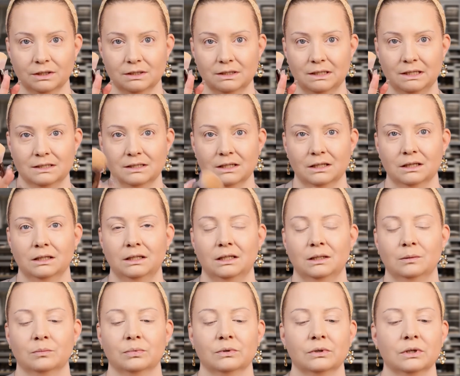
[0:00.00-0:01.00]
and this is a
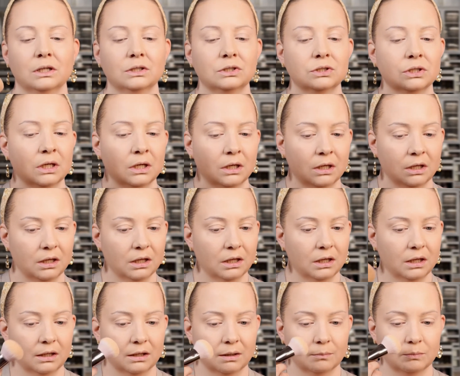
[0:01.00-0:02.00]
clean brush,
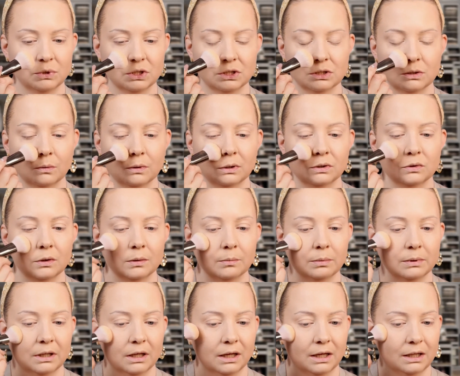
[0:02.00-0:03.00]
and I'm just going to
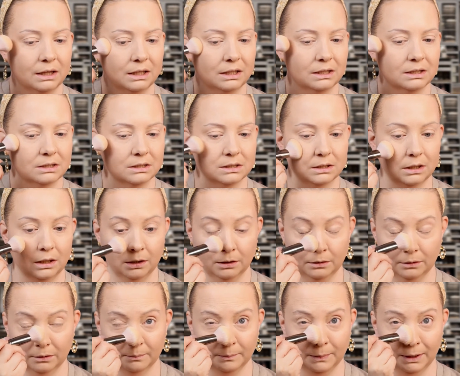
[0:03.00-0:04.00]
apply this
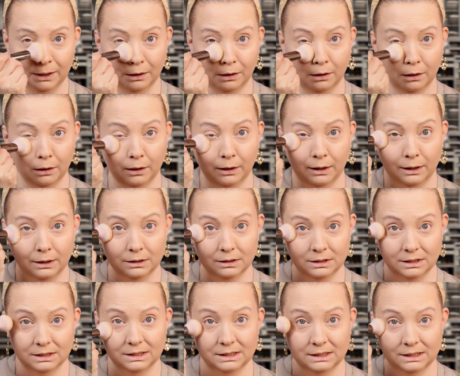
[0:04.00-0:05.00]
under my eye
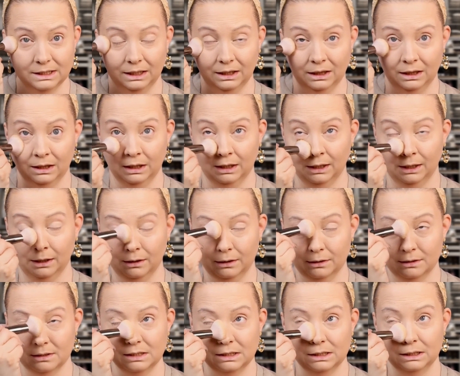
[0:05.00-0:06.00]
to set that
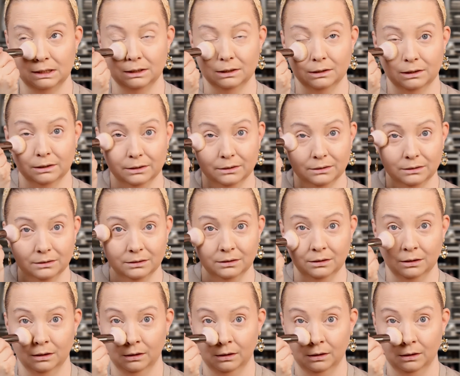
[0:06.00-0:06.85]
concealer.